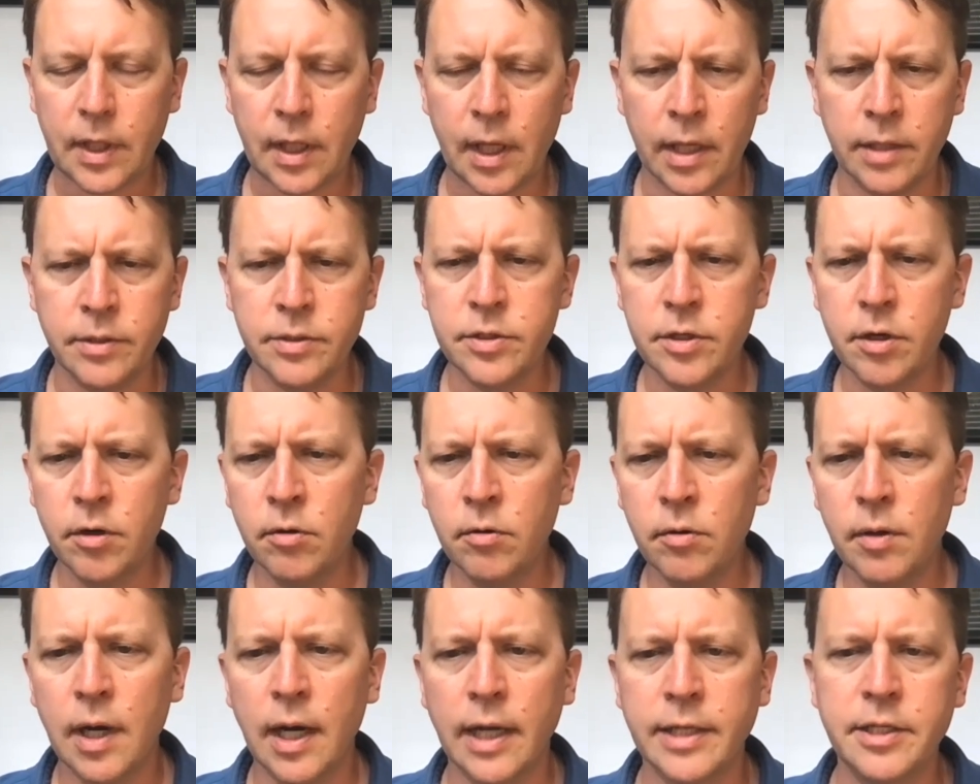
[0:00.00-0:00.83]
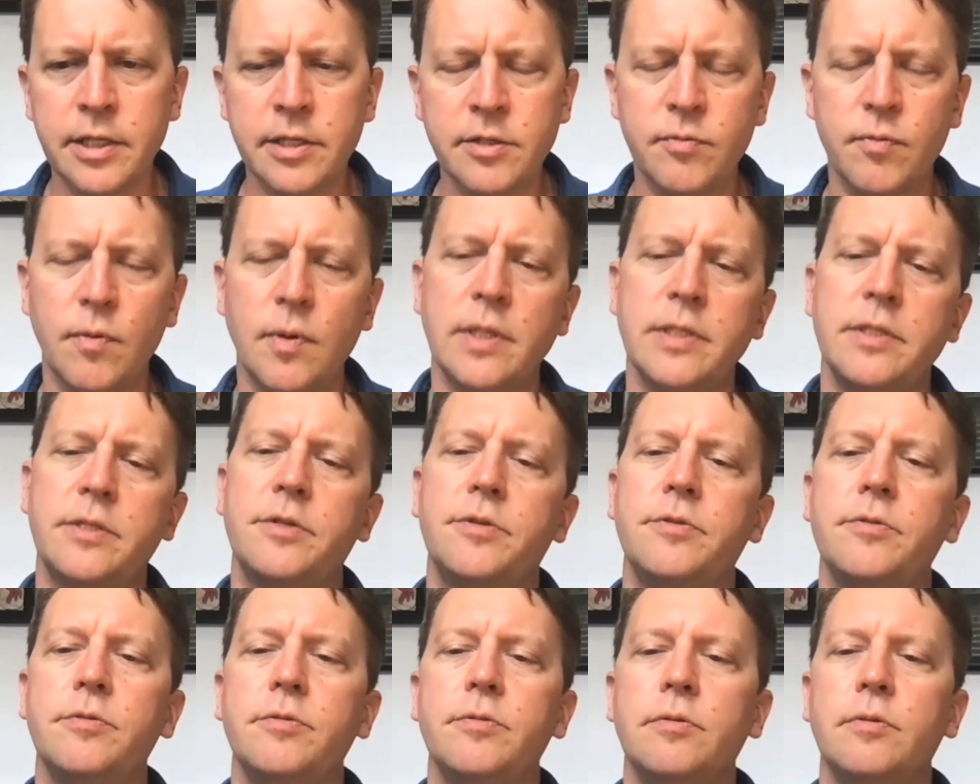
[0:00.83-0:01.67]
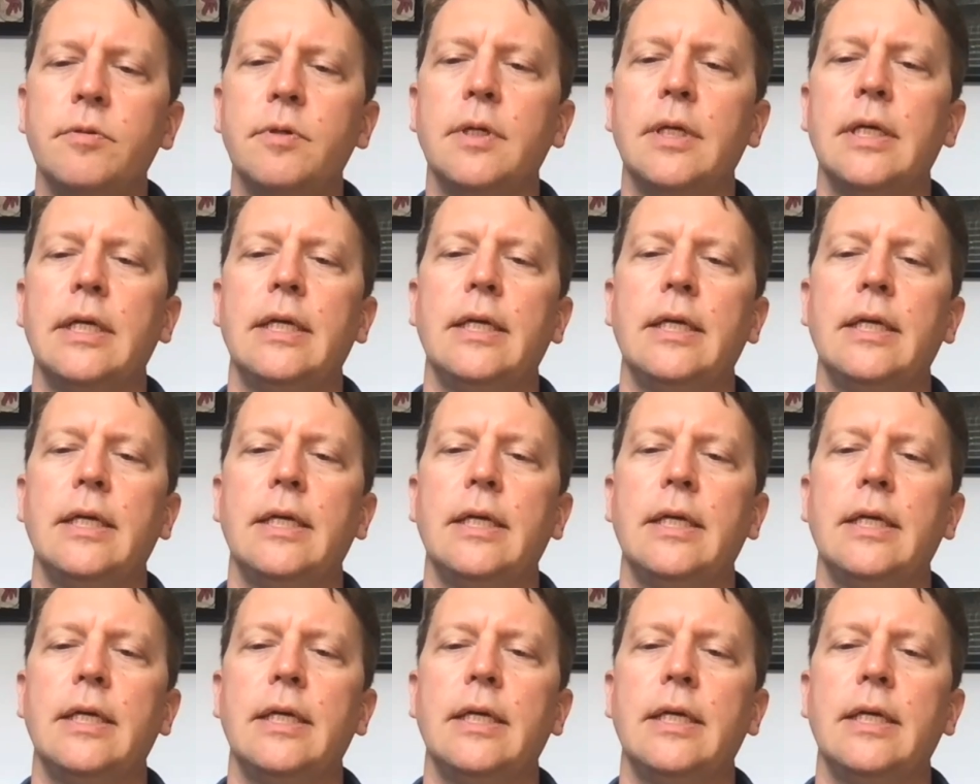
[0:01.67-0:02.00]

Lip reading: And so I just want to,